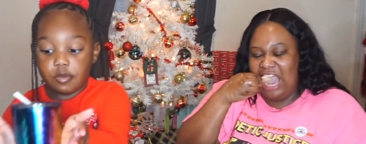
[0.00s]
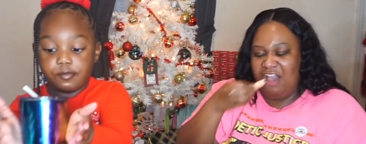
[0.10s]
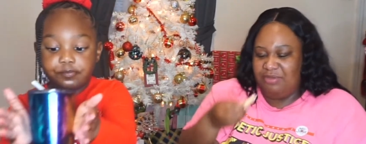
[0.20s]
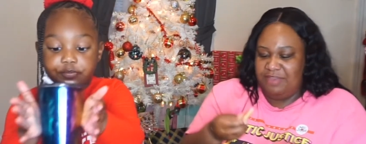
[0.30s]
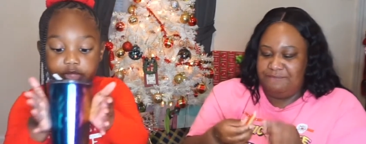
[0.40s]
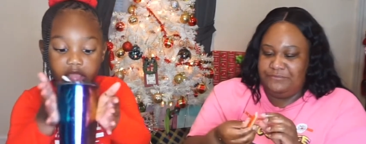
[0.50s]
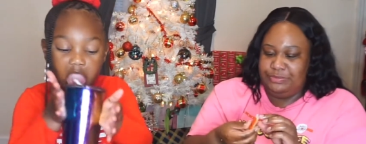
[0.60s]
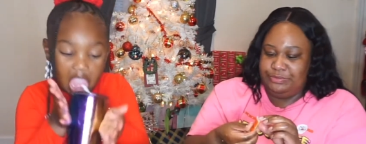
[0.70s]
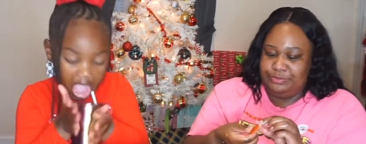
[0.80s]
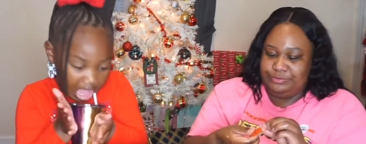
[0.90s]
Speaker 1: I'm getting
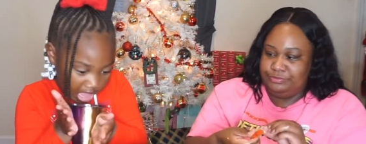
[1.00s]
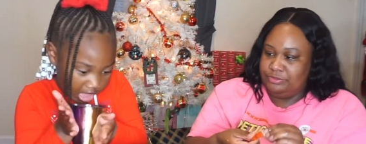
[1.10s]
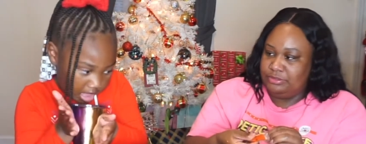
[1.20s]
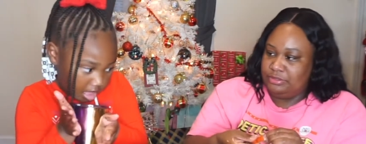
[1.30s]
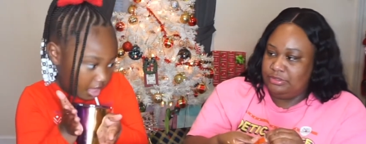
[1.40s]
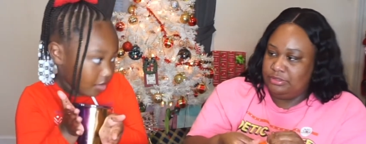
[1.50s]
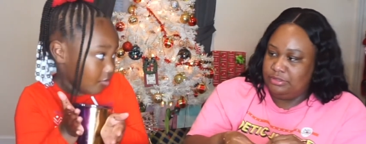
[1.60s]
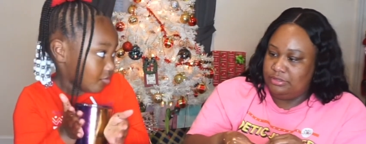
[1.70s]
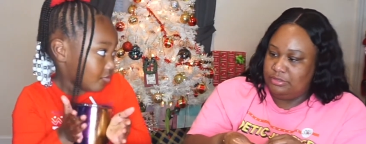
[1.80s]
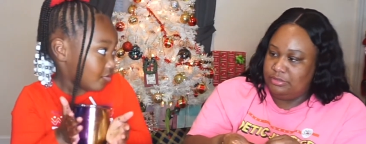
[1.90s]
food.
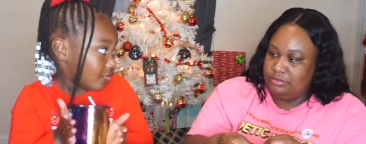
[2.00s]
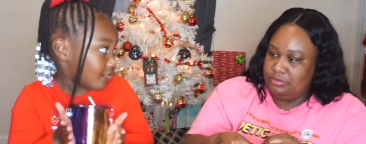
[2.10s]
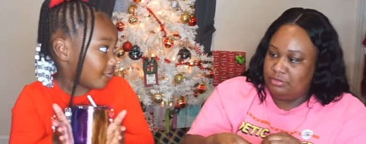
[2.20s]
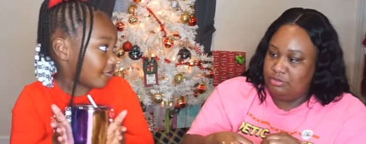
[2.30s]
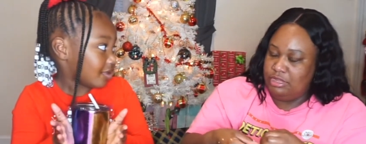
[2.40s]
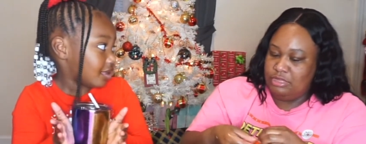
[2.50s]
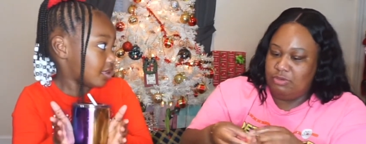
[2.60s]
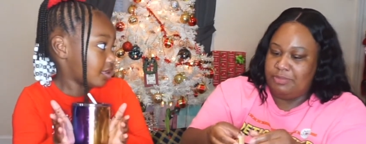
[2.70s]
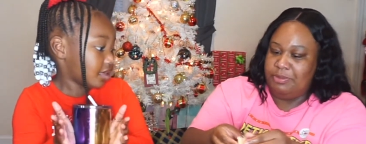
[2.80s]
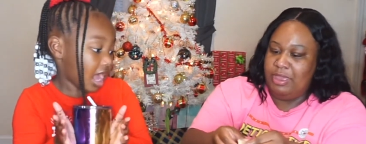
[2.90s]
You need to
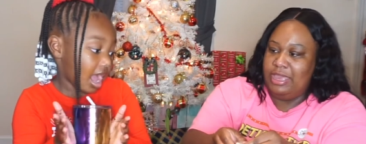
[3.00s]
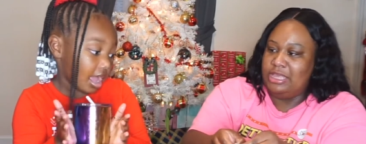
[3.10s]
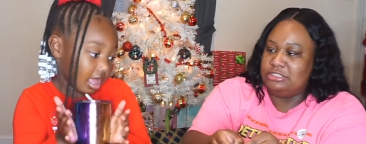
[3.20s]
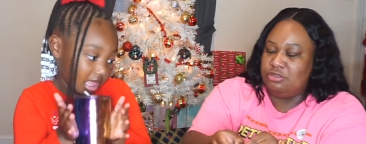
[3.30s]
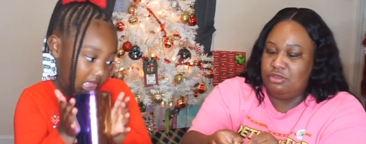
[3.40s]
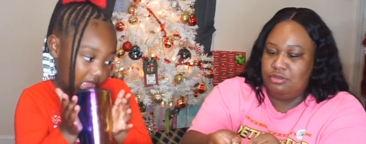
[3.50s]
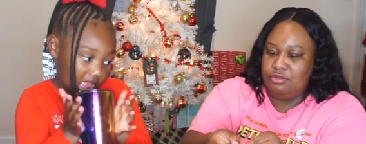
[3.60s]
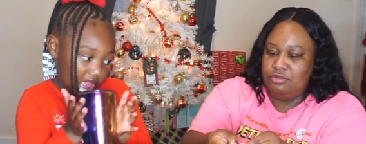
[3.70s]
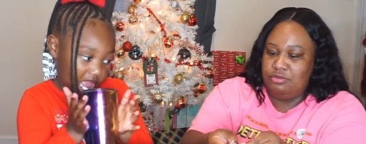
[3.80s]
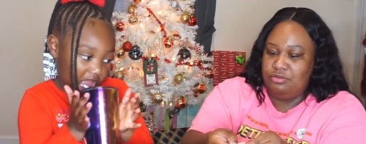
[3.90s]
wipe your hands so your
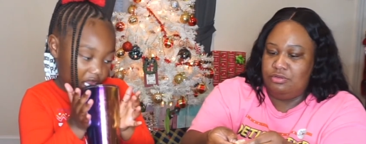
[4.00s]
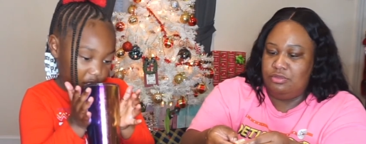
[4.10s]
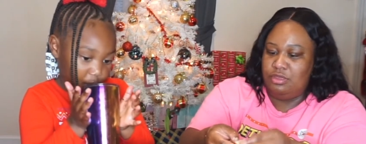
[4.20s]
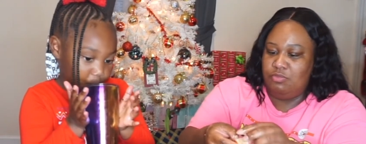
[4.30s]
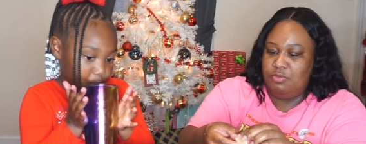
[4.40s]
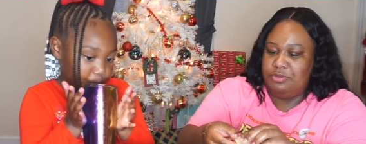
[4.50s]
it won't be